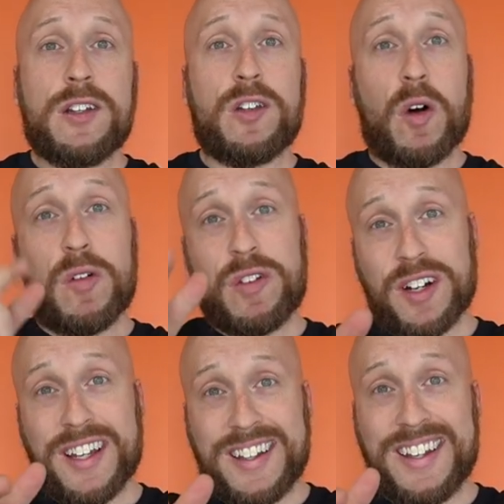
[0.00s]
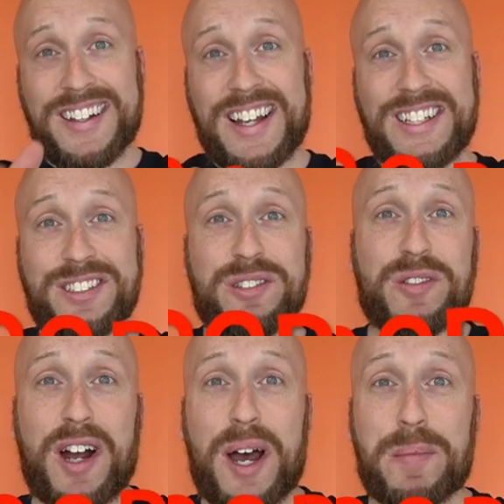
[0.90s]
Don't forget to hit that
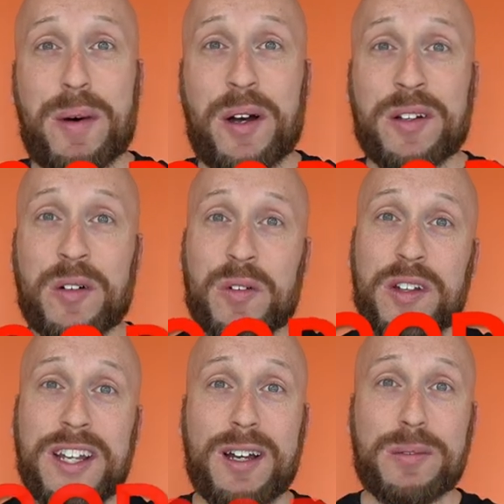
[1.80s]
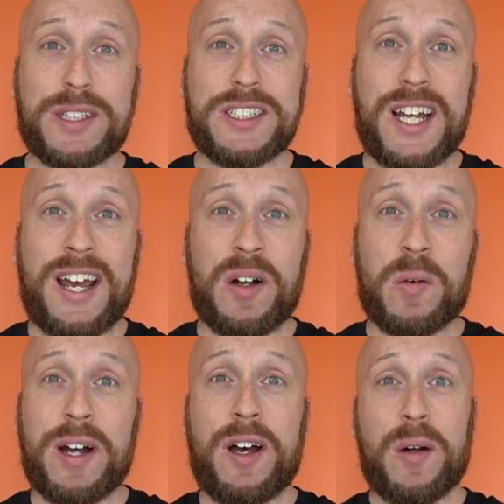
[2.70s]
subscribe button, it really helps the
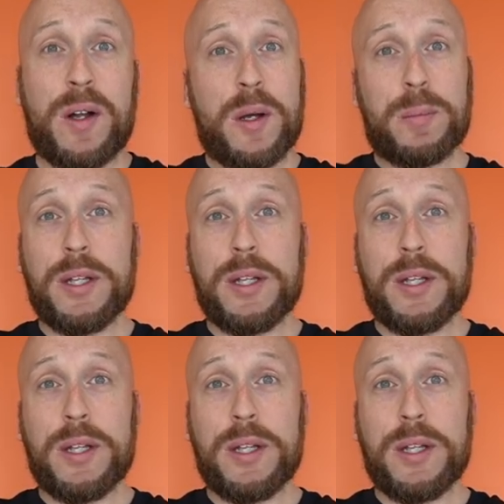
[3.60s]
channel out.